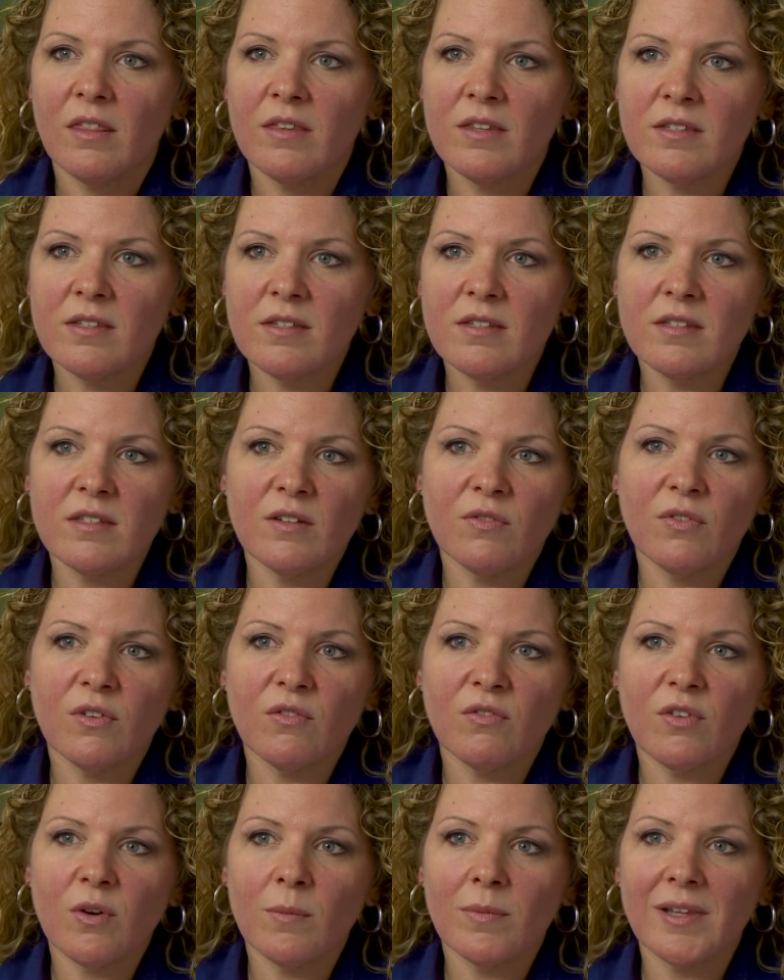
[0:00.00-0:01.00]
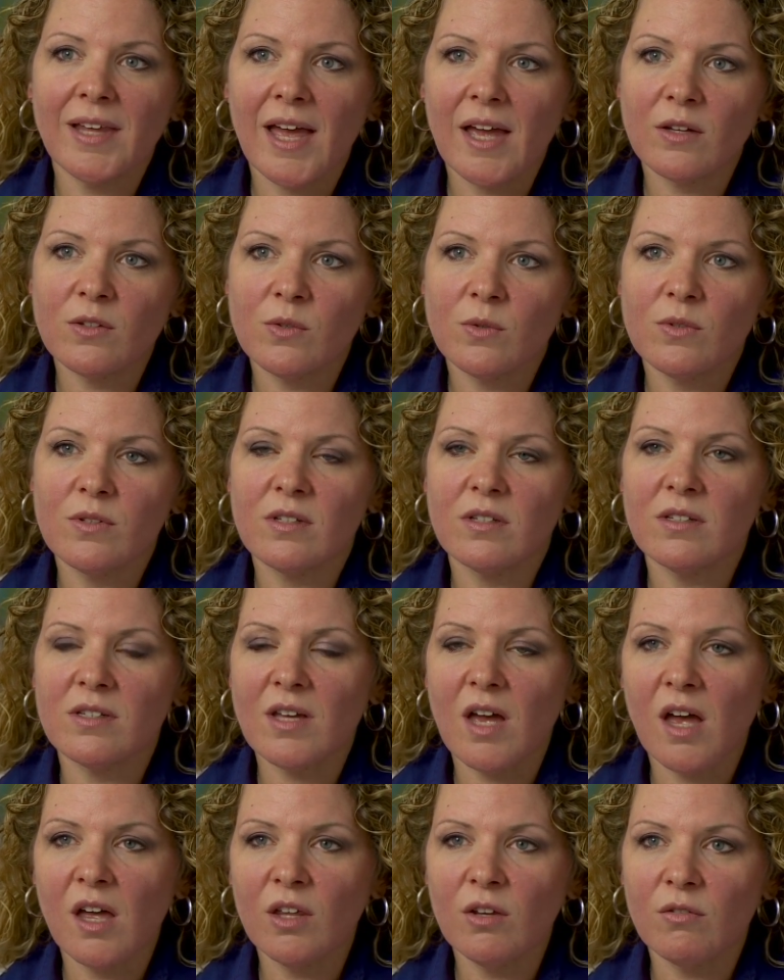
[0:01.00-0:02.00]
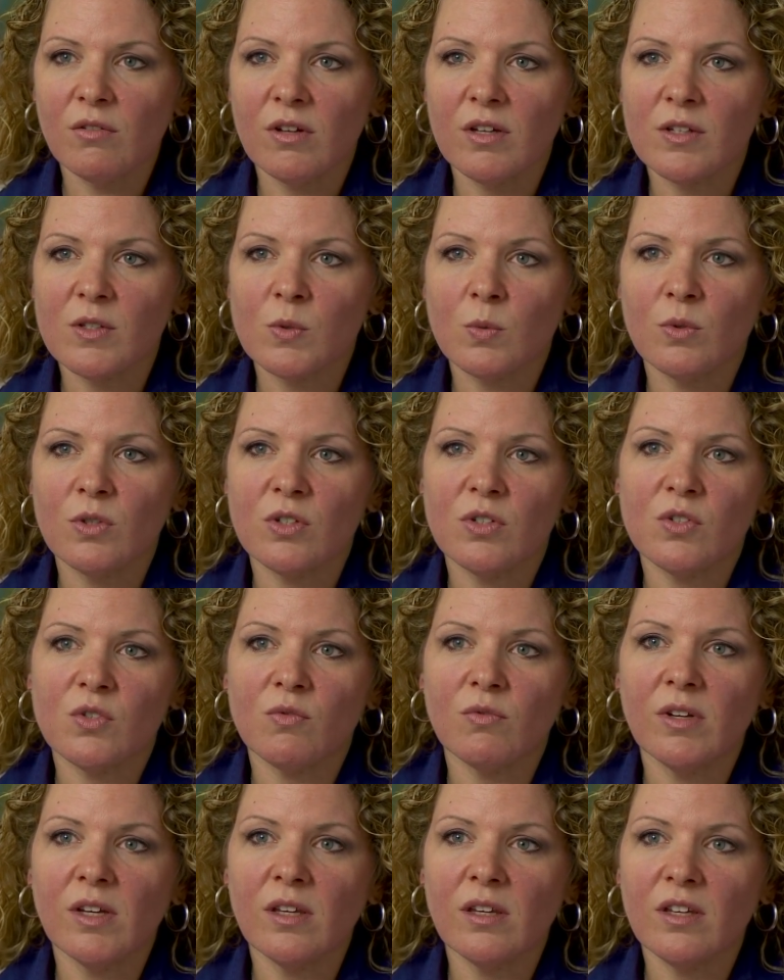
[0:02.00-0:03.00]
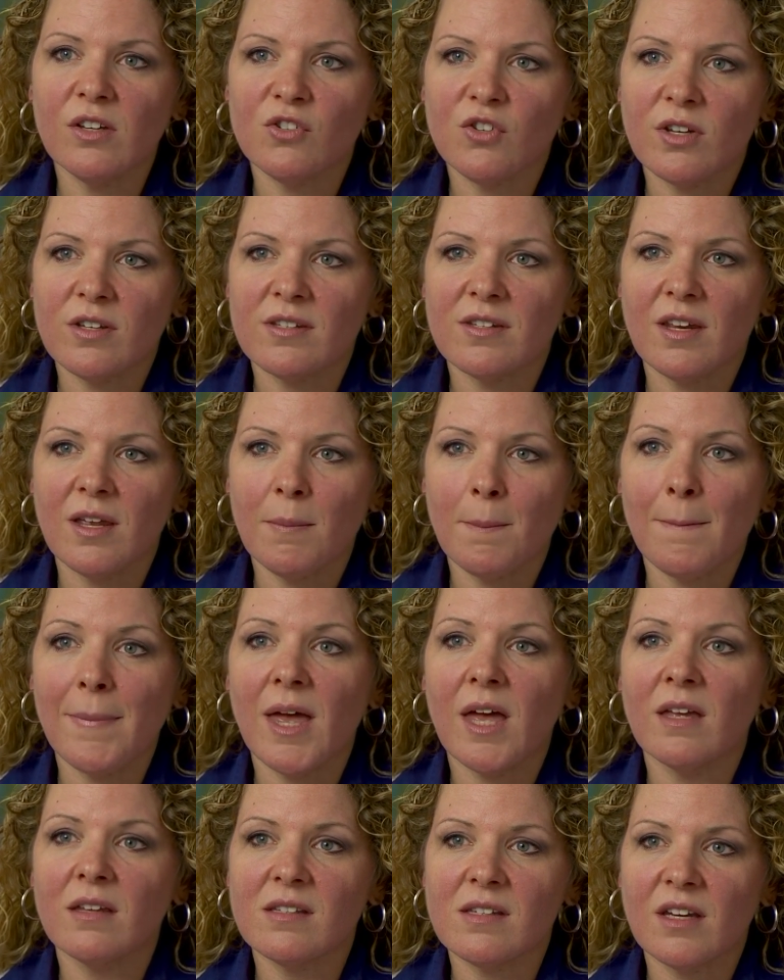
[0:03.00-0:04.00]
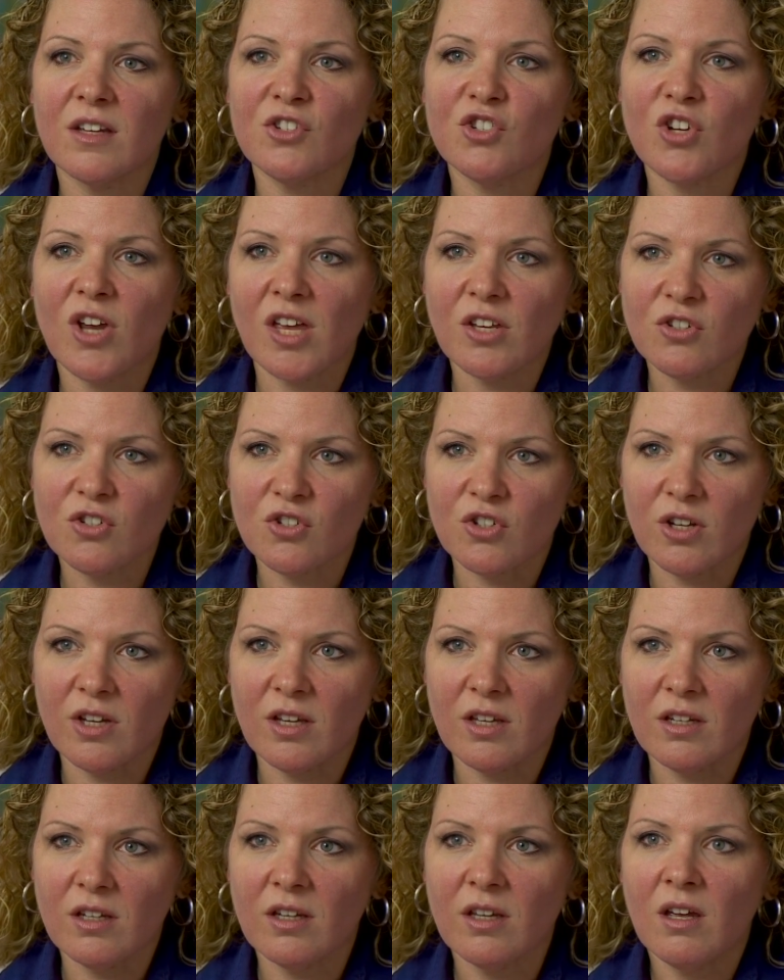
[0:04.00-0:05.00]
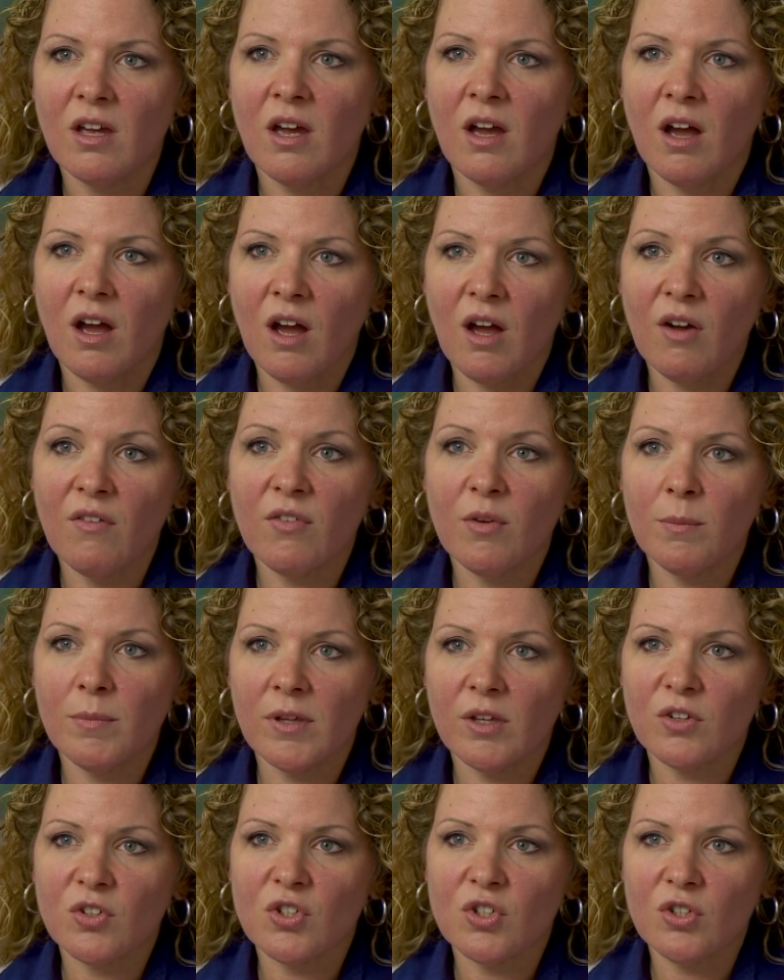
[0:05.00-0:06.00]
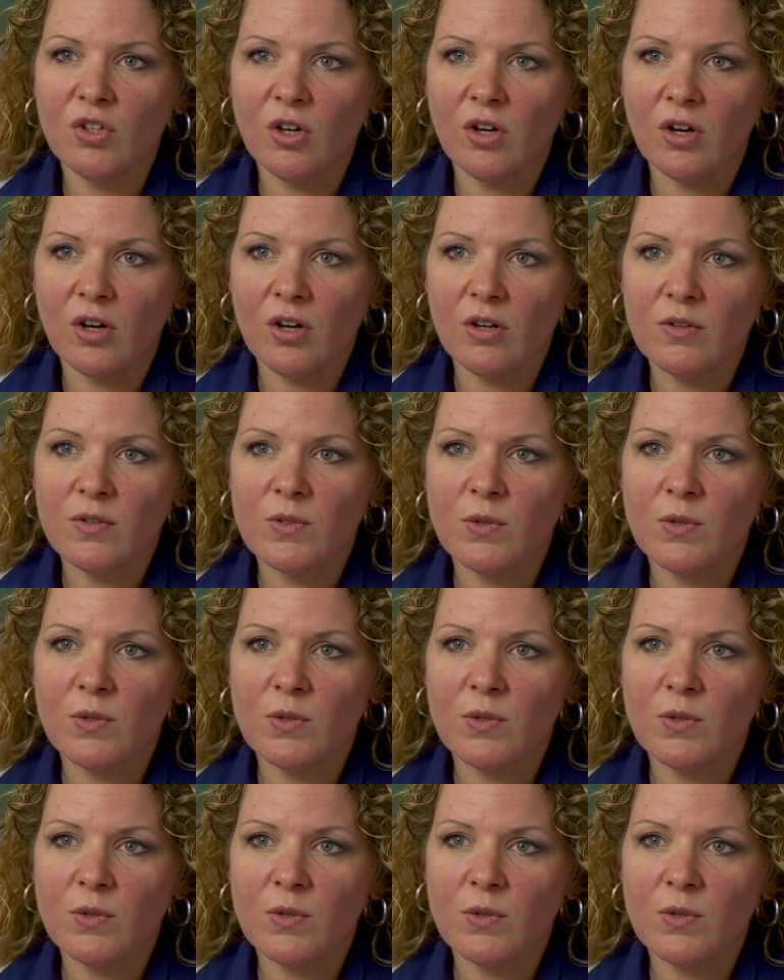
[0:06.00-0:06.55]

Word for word: This is different from lactose intolerance, which is really just a maldigestion of a milk sugar.